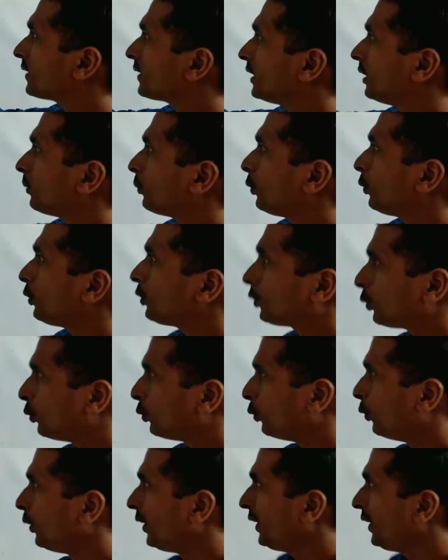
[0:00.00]
3 upon 2.
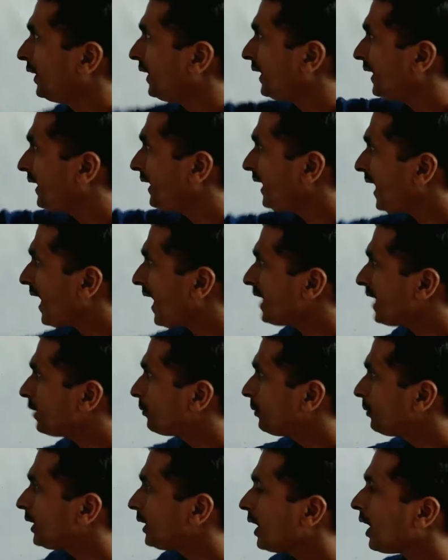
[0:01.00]
A and
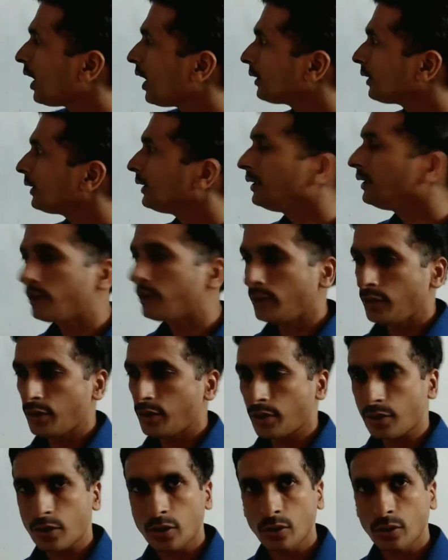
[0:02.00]
b are
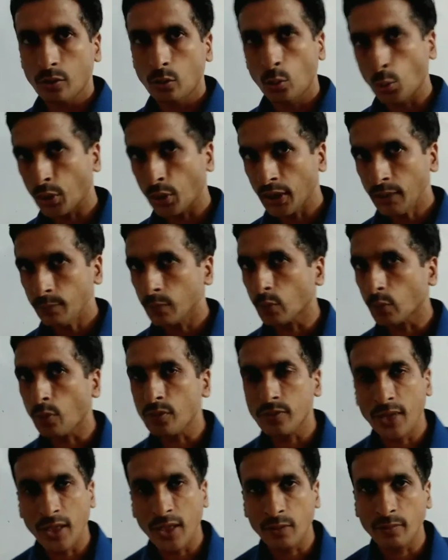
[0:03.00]
integers. Okay, because
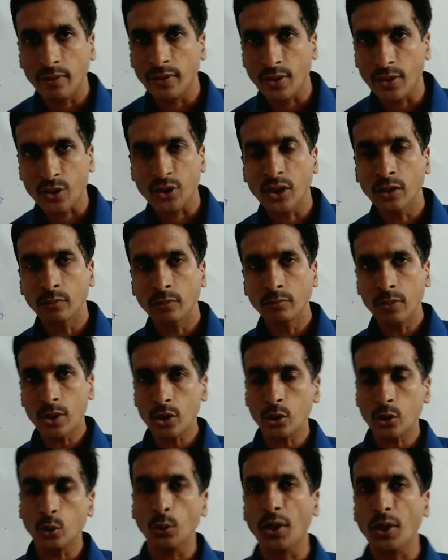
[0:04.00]
that was rational
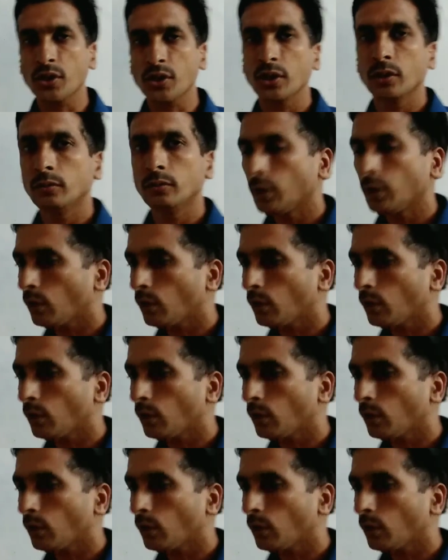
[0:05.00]
numbers, so rational number